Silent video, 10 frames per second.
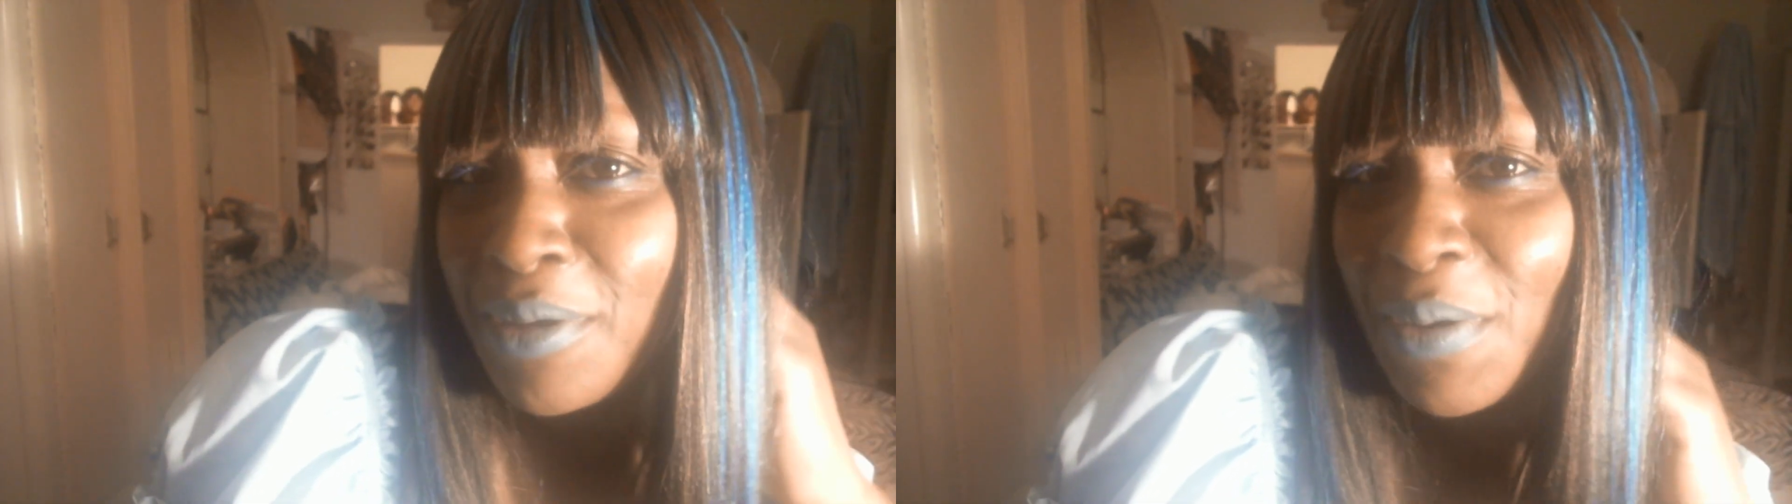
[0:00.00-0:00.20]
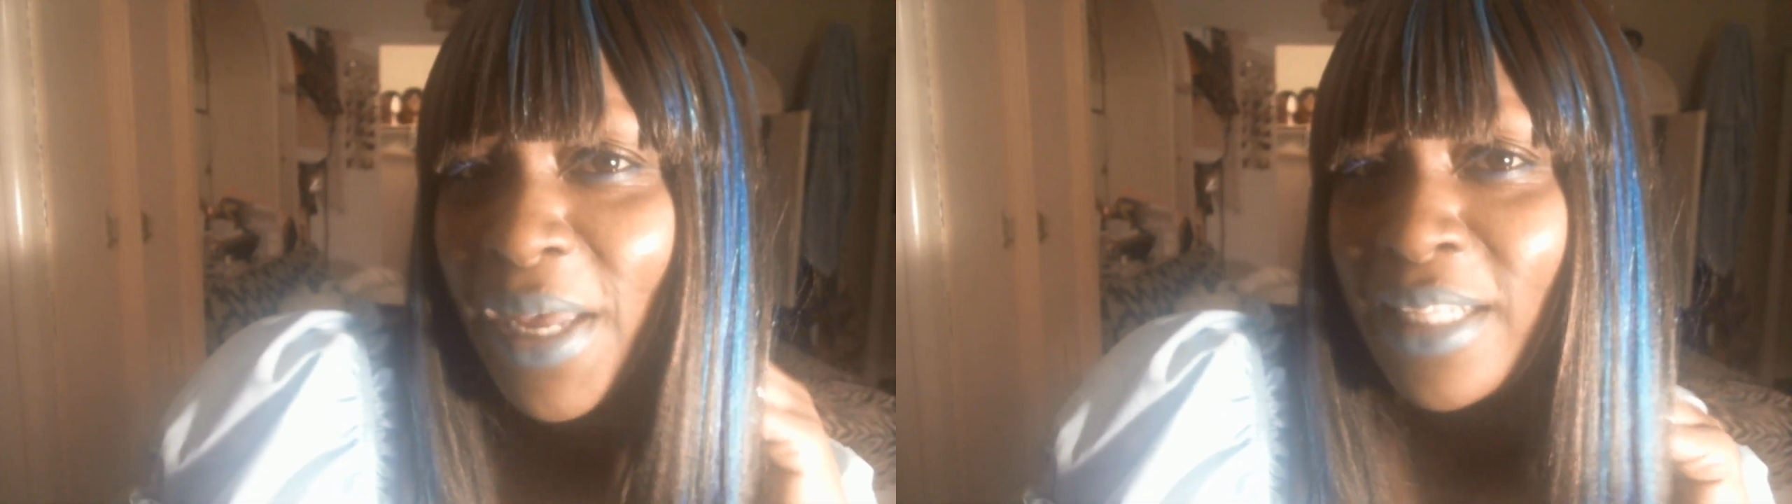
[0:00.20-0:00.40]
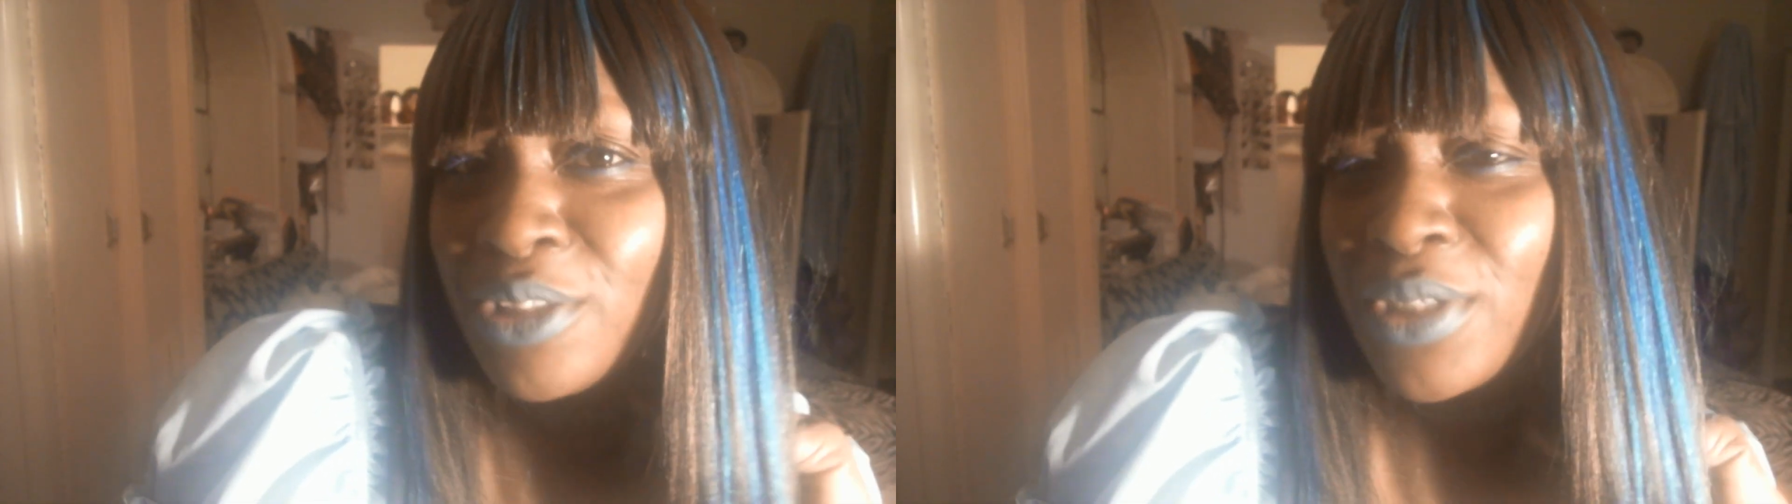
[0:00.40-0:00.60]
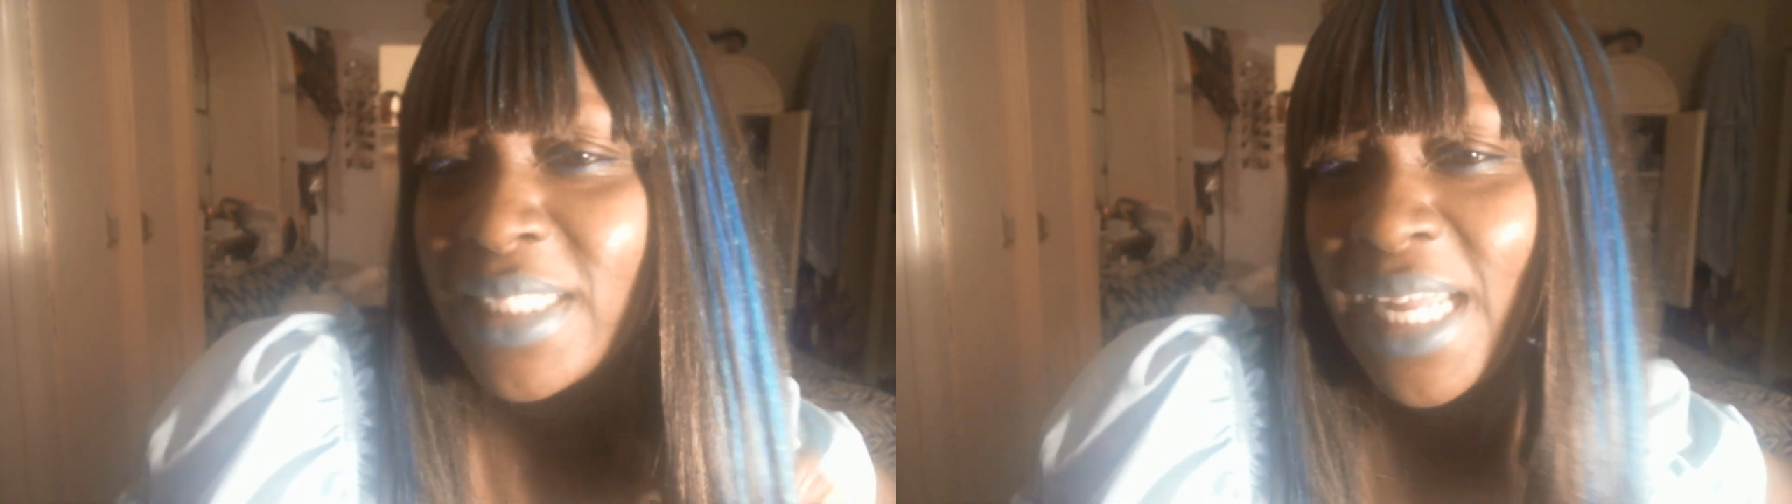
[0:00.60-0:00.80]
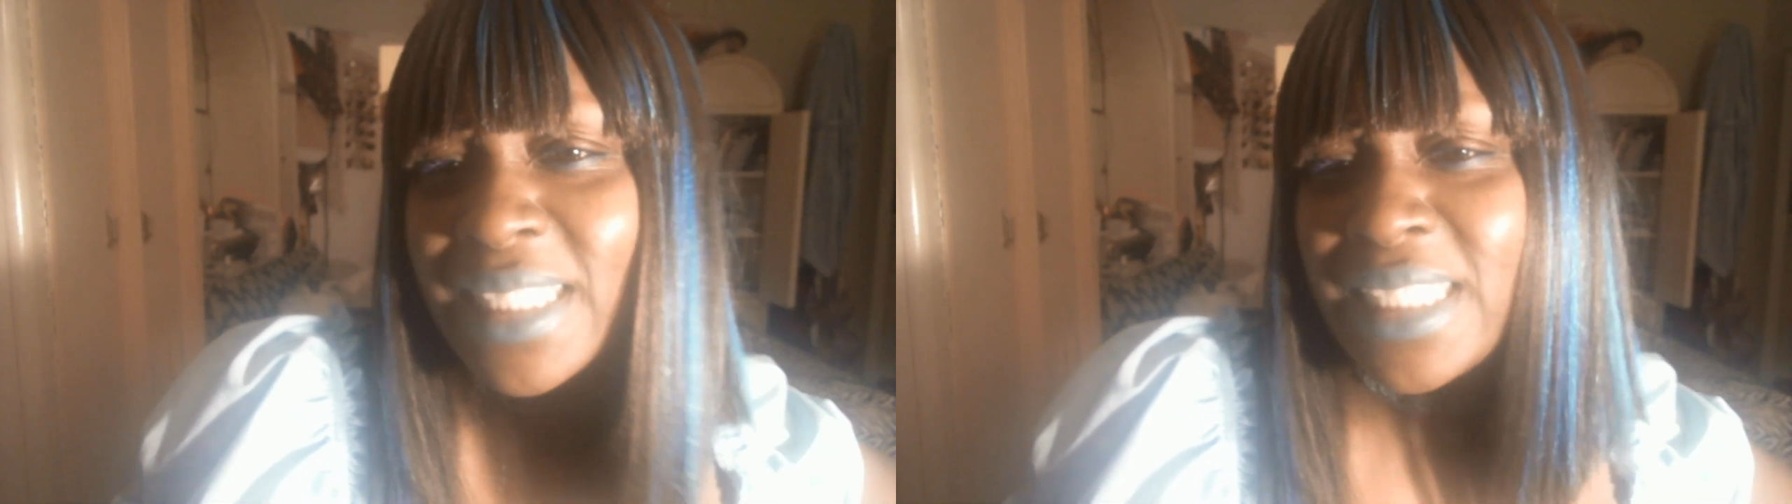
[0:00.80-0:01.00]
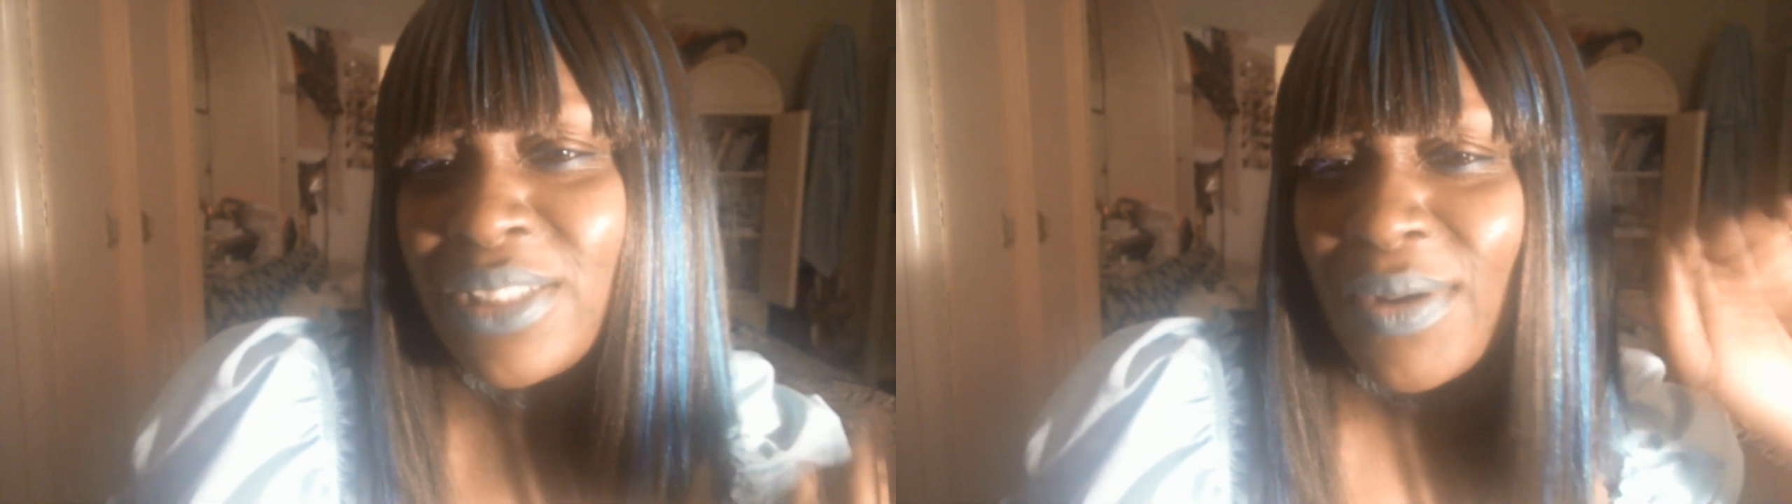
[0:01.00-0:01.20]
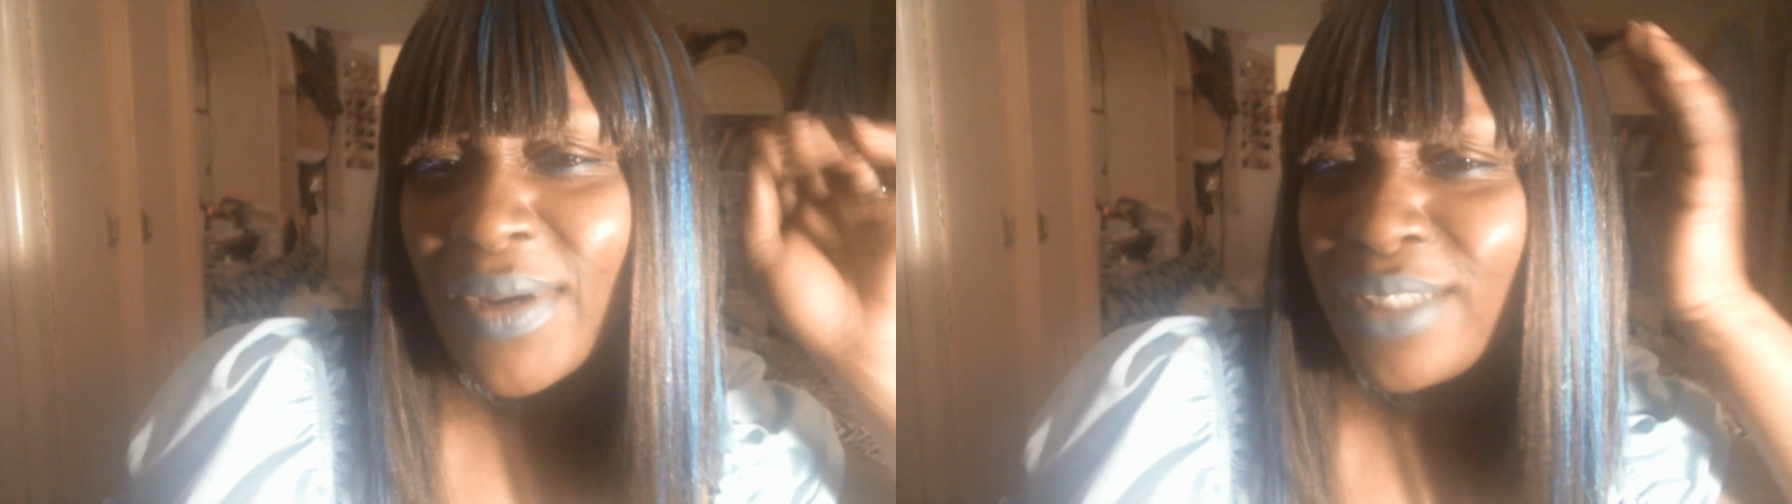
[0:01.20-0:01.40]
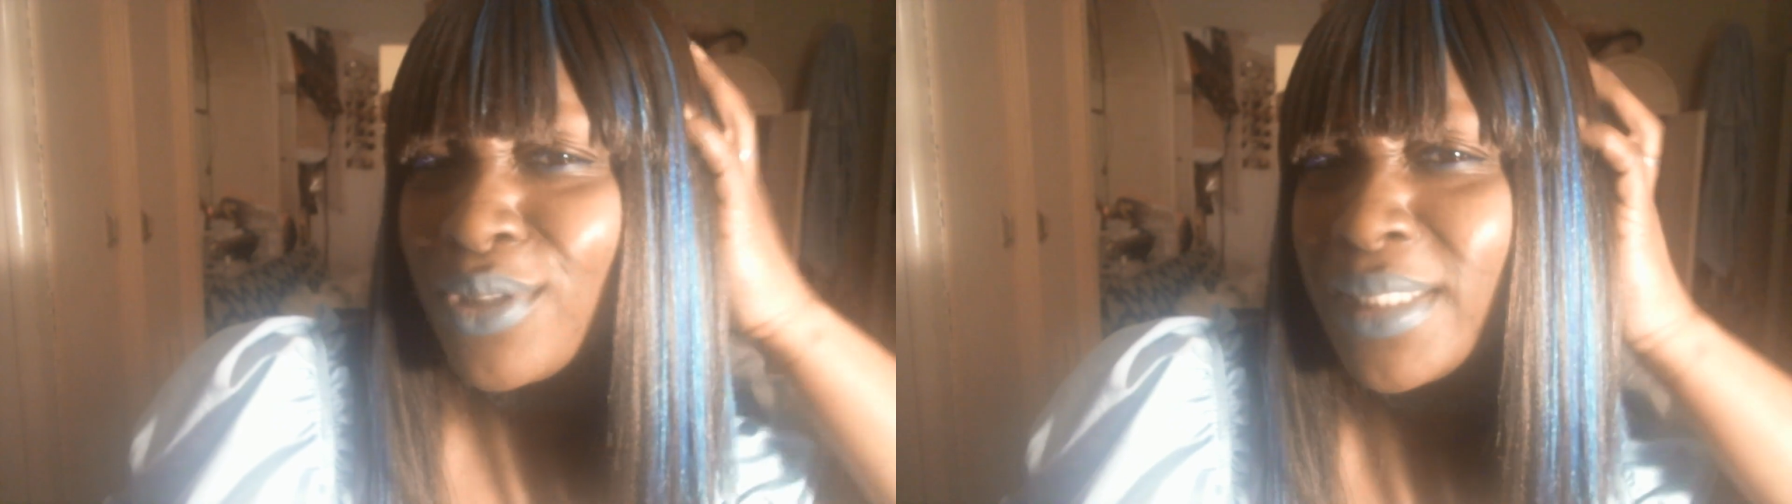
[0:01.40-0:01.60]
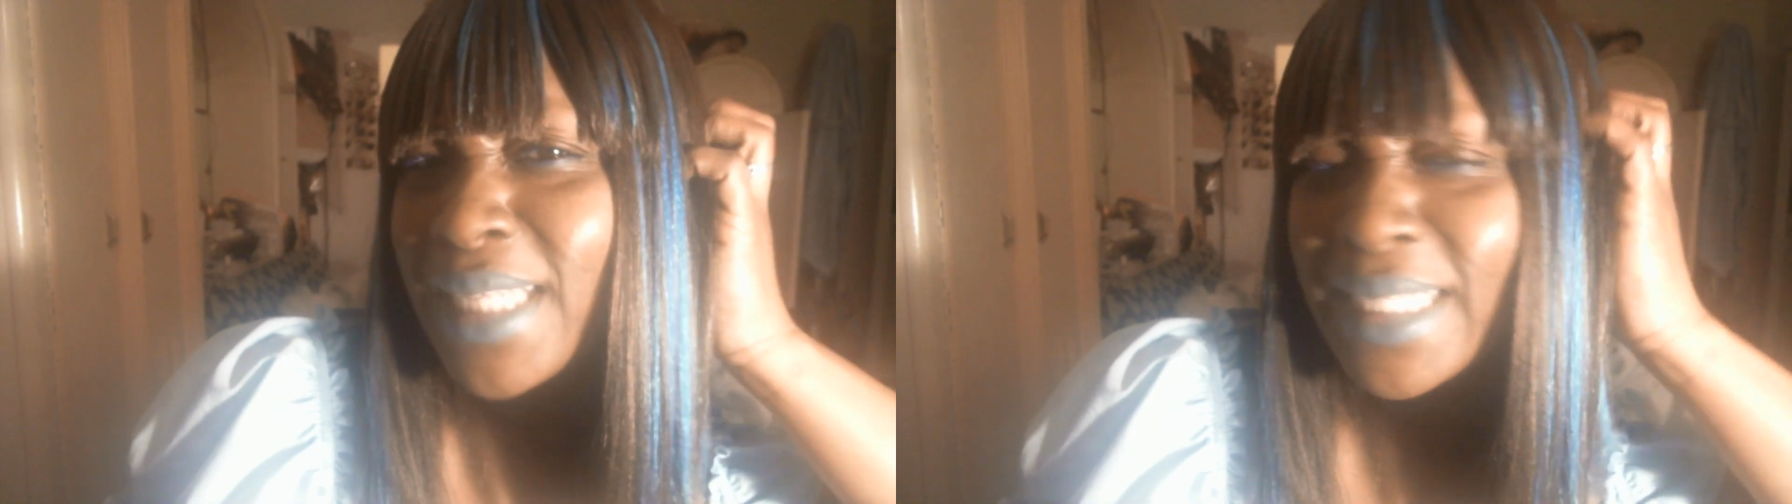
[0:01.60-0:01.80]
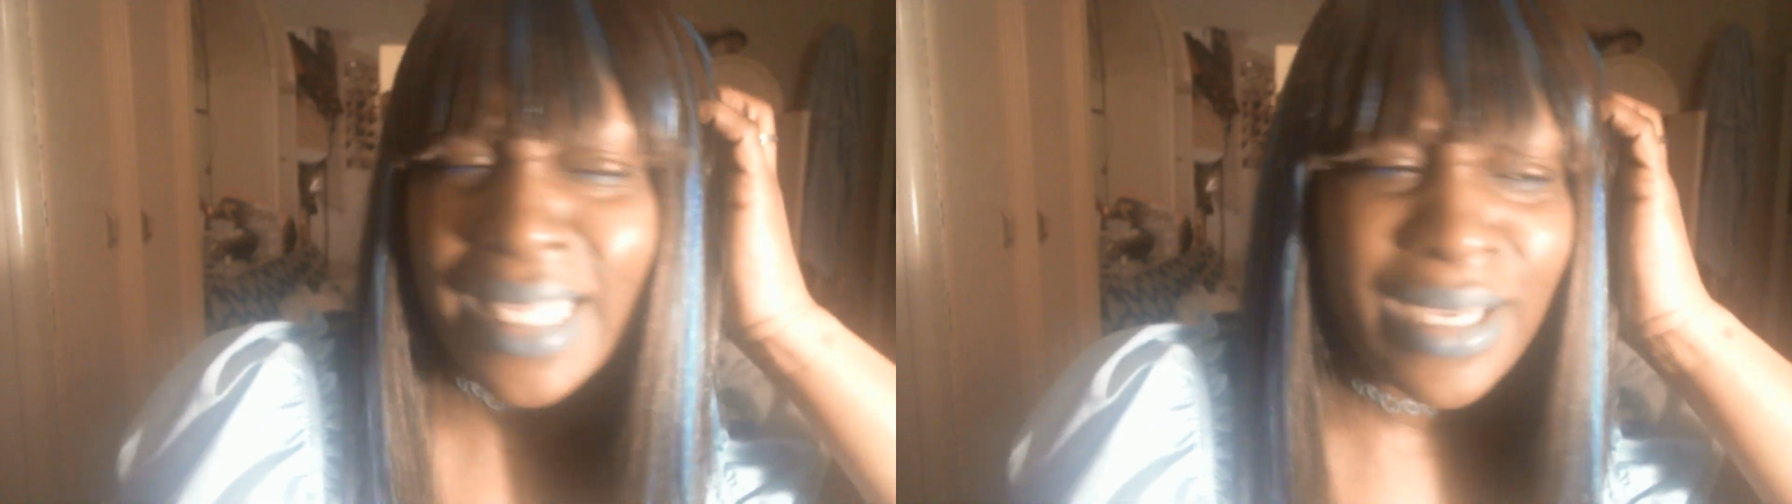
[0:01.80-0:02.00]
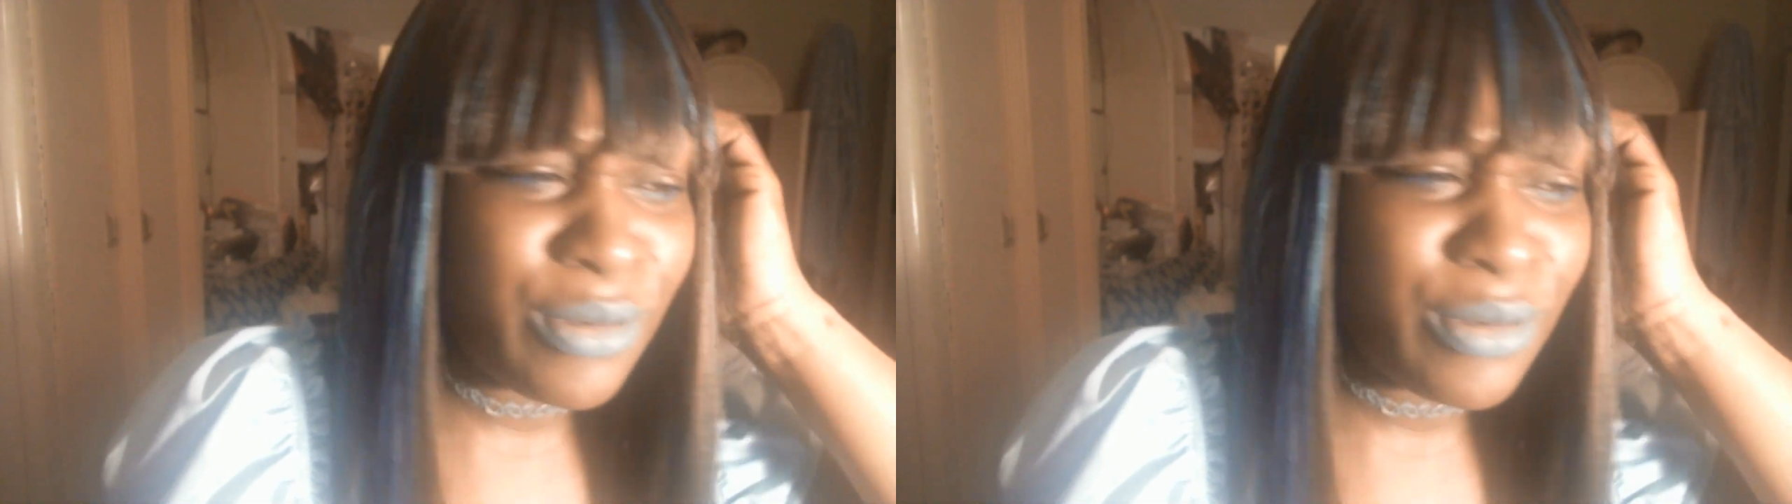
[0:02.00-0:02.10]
you don't have to dress like this, you don't have to dress like that.